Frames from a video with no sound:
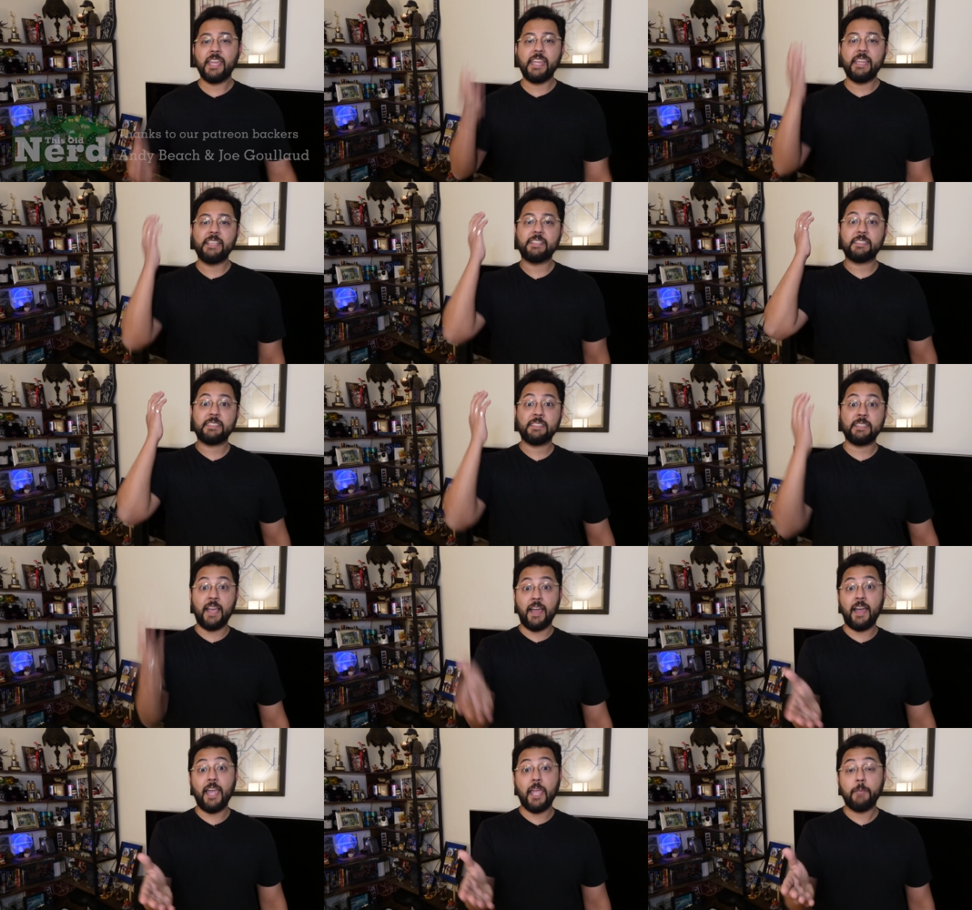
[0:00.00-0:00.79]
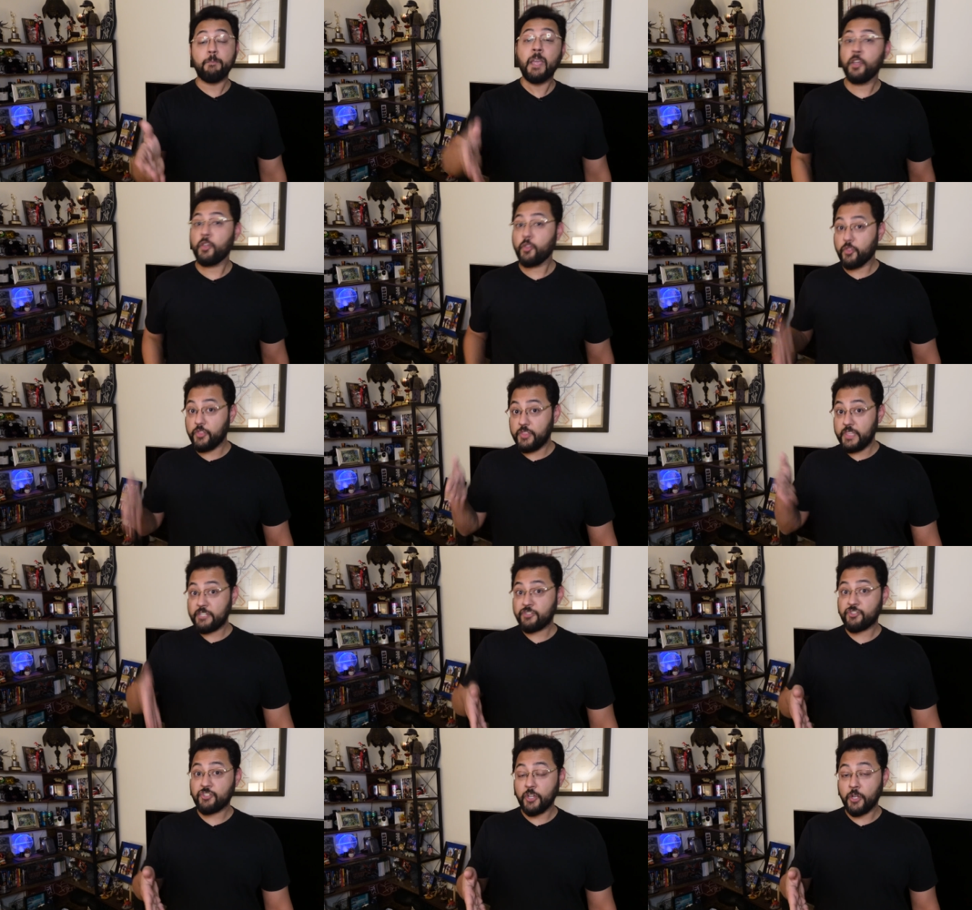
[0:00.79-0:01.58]
is time.
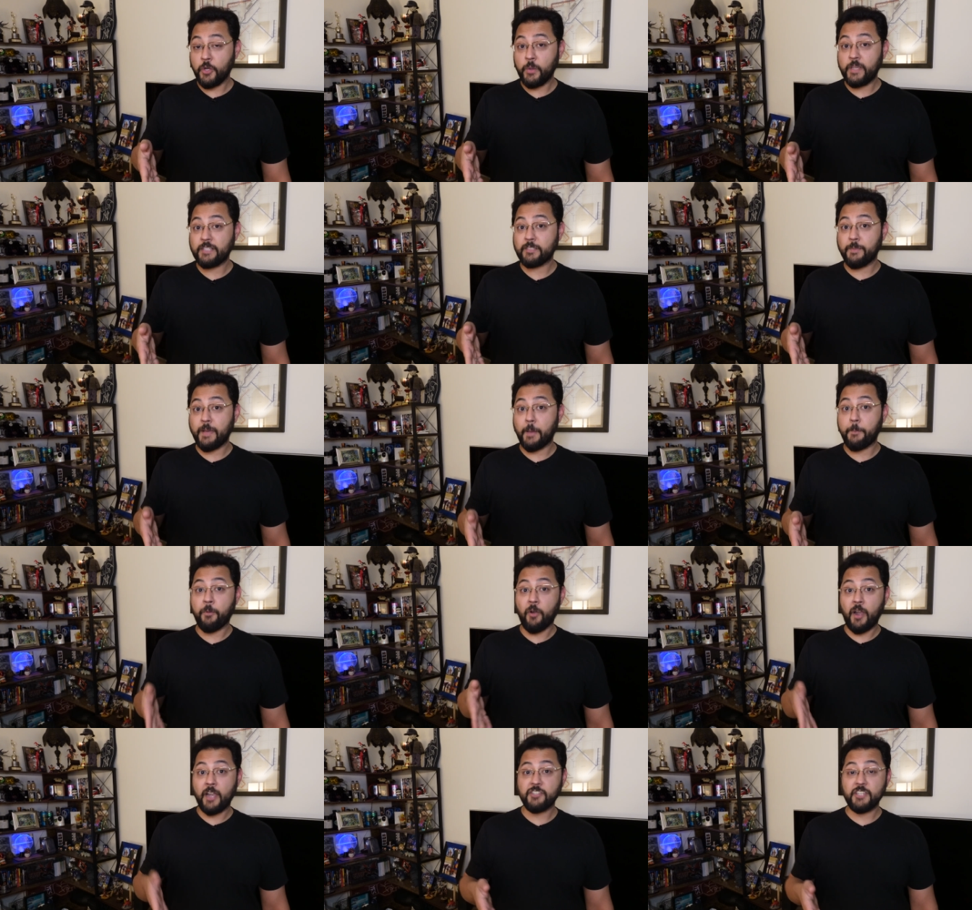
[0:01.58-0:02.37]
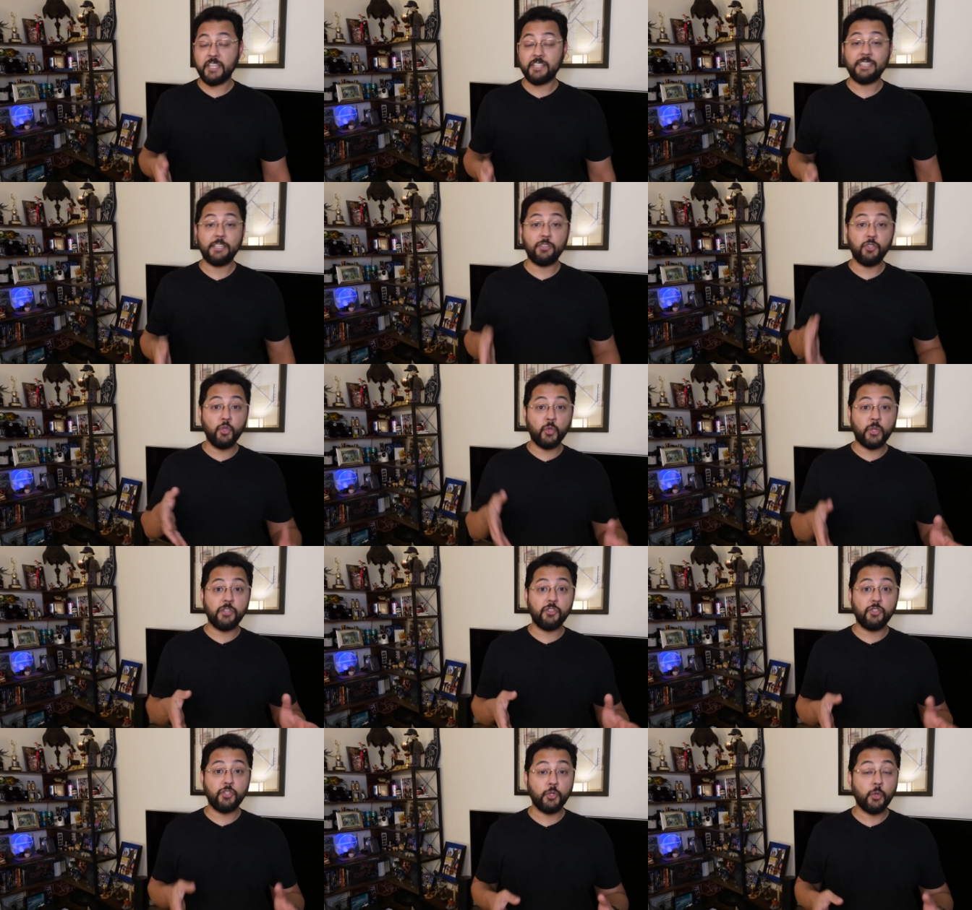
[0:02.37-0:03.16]
This show is about projects that you
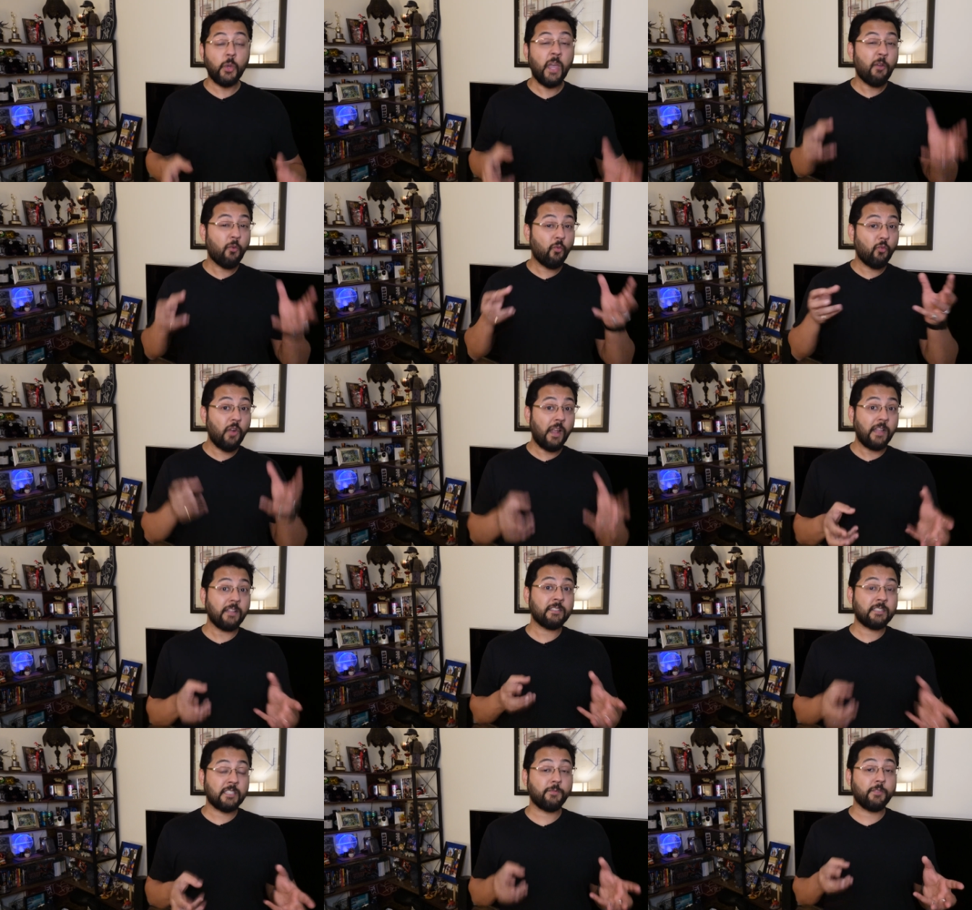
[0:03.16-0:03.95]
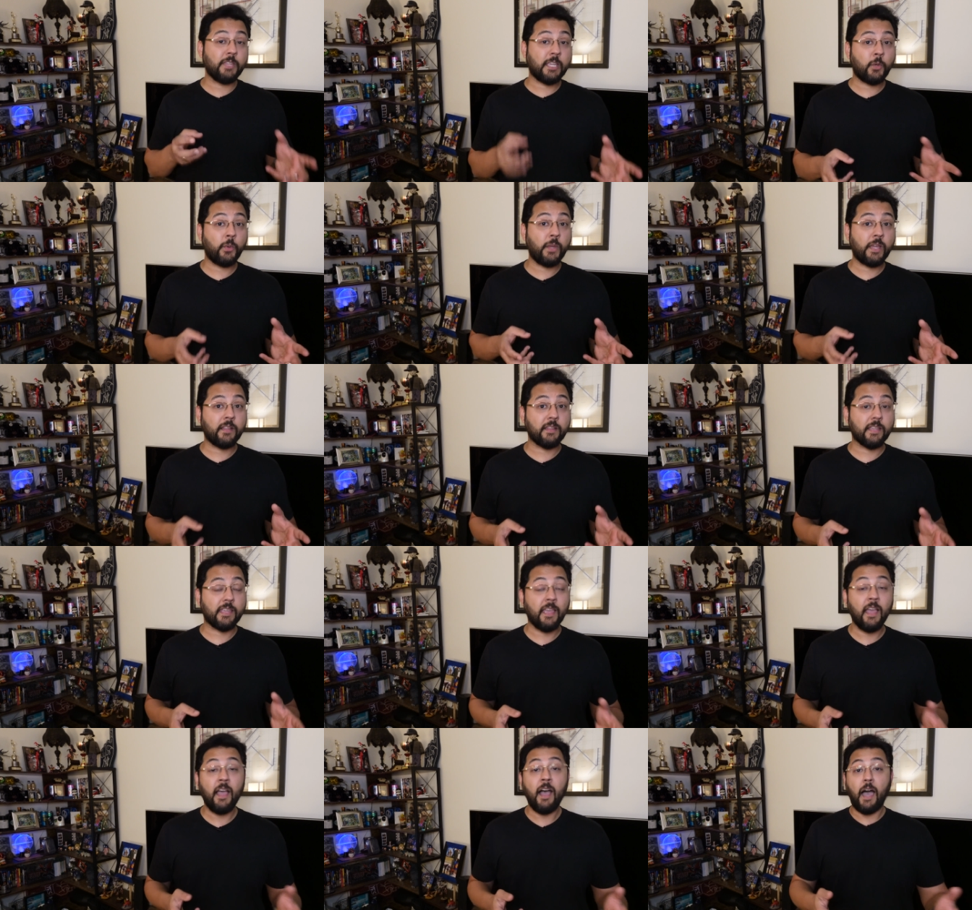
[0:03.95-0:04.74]
can do relatively
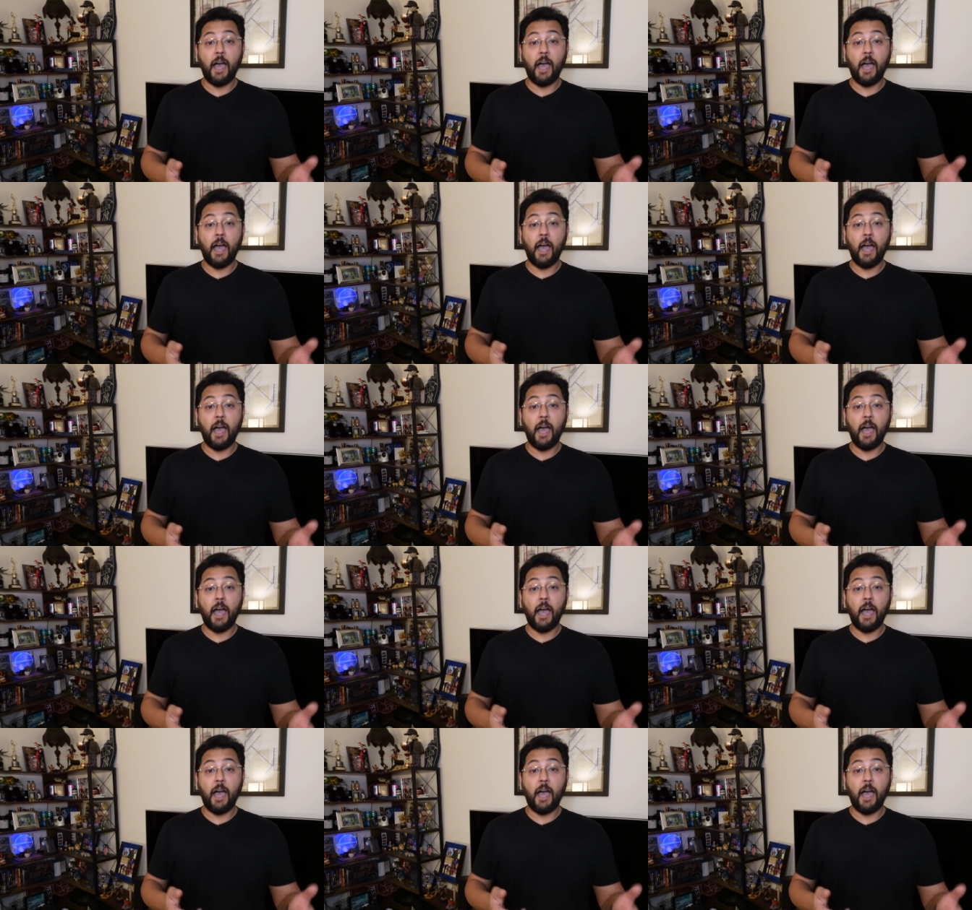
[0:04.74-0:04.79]
quickly.